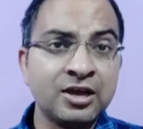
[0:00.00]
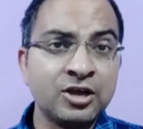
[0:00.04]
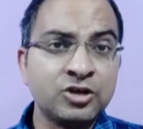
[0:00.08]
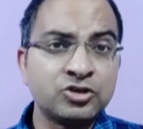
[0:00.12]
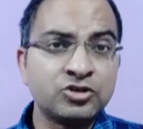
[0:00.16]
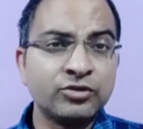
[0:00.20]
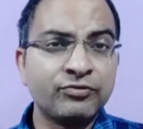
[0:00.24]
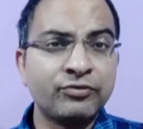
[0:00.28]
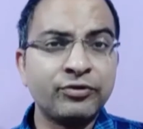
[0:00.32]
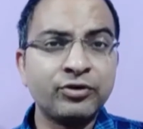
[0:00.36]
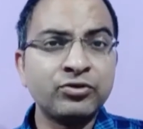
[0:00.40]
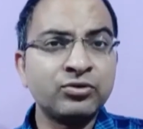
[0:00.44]

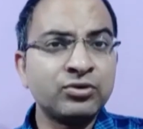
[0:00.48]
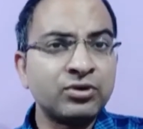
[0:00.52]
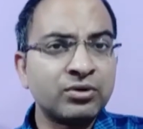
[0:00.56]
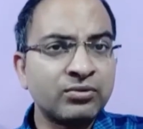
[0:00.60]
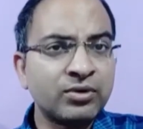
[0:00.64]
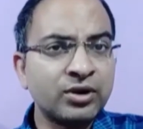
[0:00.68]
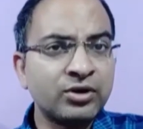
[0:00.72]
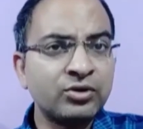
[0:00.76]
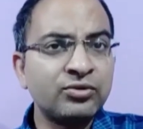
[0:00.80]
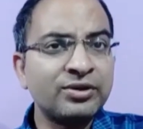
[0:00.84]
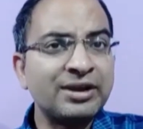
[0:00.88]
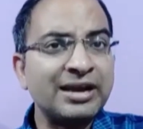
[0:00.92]
So if you do not
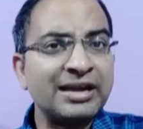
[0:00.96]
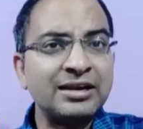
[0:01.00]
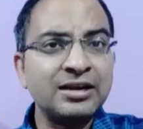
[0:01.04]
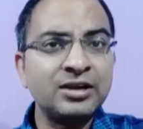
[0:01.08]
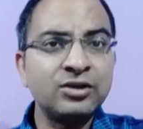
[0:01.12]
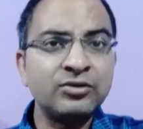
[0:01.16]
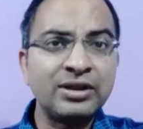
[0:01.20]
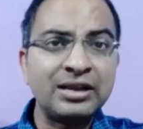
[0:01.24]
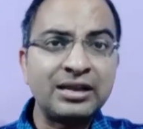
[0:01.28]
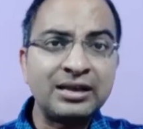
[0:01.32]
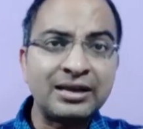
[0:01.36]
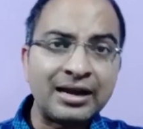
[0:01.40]
want to get
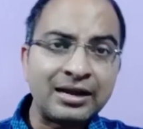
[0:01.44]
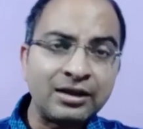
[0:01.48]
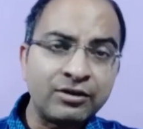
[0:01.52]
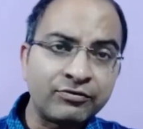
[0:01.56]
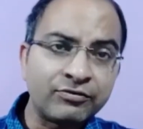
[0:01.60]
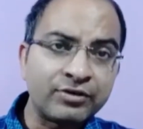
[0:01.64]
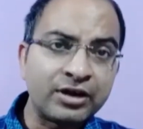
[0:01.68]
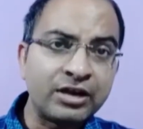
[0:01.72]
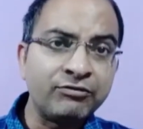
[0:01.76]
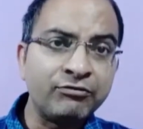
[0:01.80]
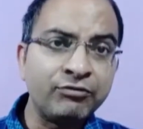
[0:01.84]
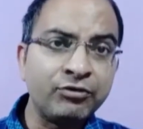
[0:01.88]
into any kind
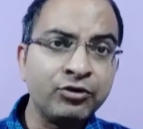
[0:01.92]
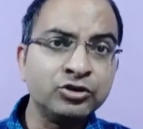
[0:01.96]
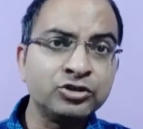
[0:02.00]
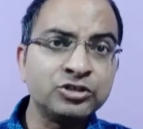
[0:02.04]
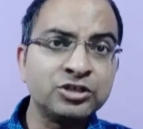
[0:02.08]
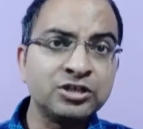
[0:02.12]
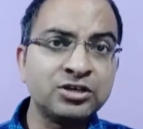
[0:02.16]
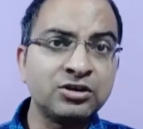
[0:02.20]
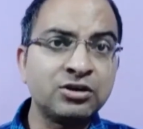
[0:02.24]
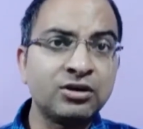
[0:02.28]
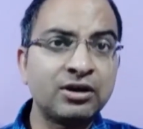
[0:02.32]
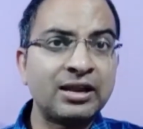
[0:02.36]
of
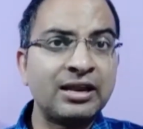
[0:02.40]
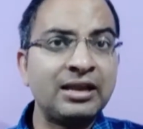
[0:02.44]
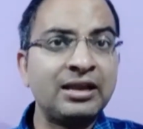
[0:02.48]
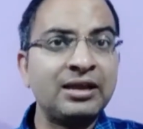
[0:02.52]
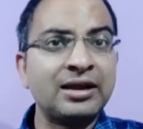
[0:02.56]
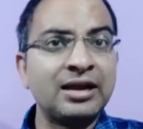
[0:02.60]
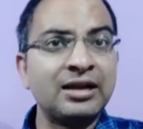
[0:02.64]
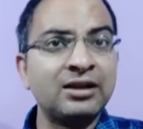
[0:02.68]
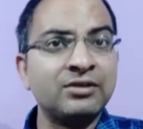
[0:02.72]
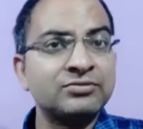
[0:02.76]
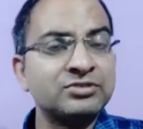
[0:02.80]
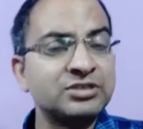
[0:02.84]
confusion or any
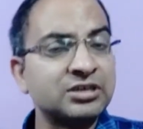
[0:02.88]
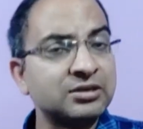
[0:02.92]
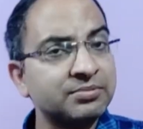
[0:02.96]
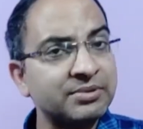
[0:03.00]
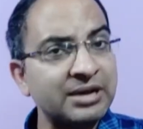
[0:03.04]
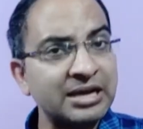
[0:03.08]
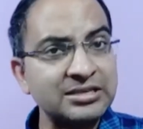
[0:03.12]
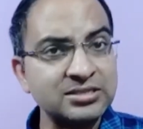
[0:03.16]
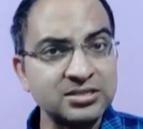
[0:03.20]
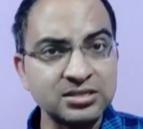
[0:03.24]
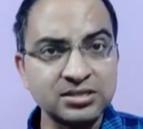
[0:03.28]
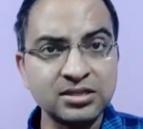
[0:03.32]
kind of
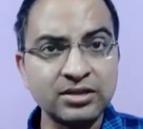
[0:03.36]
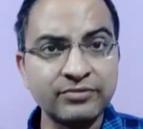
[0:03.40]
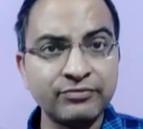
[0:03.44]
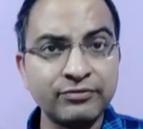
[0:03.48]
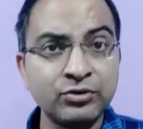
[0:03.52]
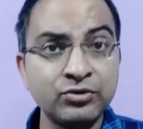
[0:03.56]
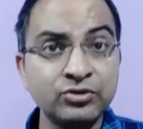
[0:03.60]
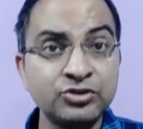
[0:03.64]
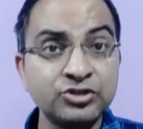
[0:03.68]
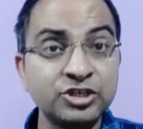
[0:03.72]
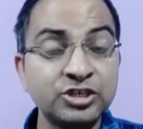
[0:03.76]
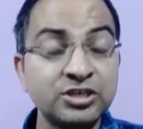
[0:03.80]
surprise in the
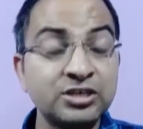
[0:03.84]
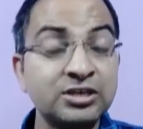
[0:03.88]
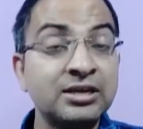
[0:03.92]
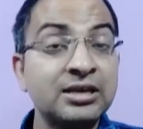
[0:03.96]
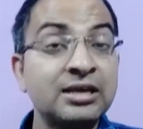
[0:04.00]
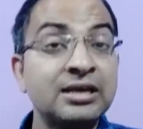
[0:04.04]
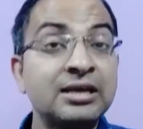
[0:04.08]
future,